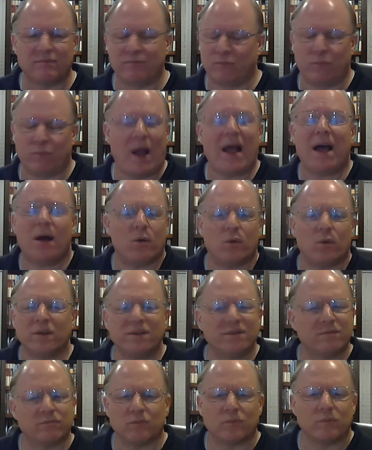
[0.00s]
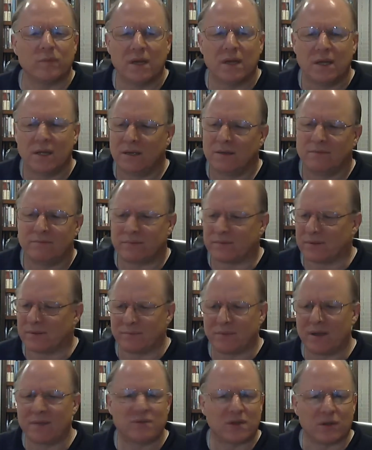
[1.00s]
wow,
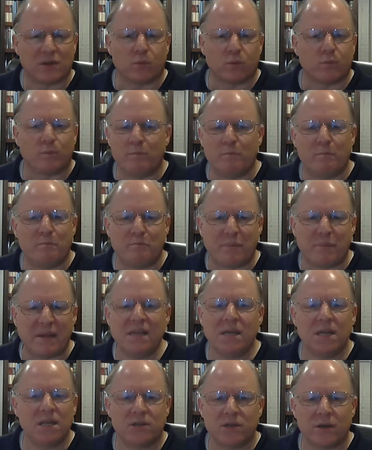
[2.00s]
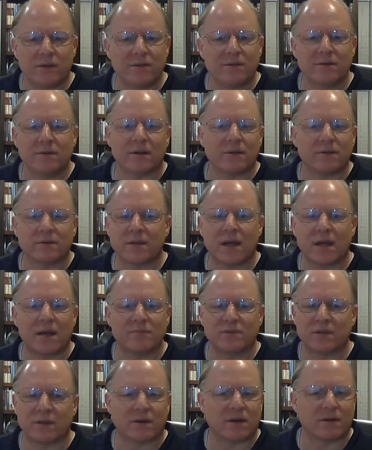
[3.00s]
sometimes they're beating each other, other
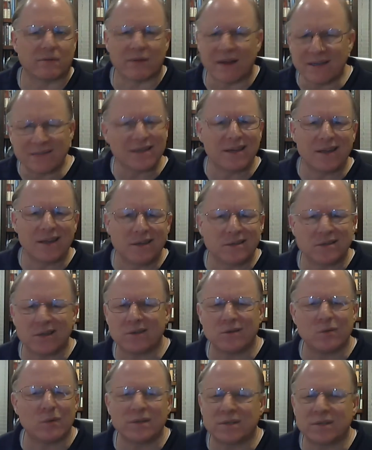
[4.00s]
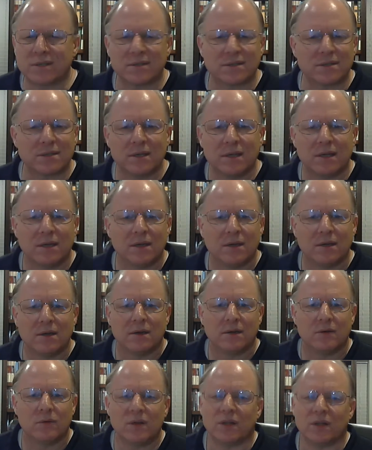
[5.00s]
times they're caressing each other. What's
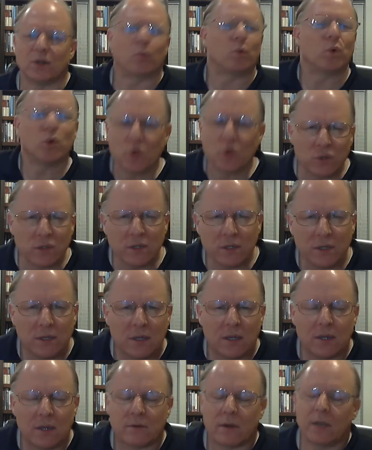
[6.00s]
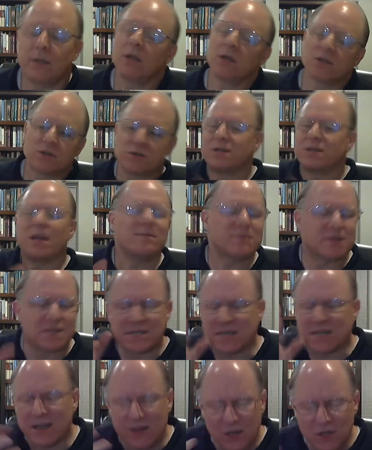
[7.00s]
in the world? Right? So James is
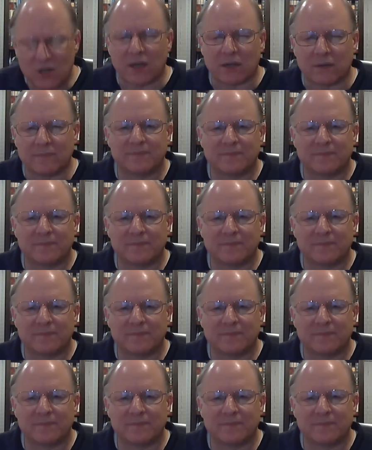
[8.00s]
saying, look,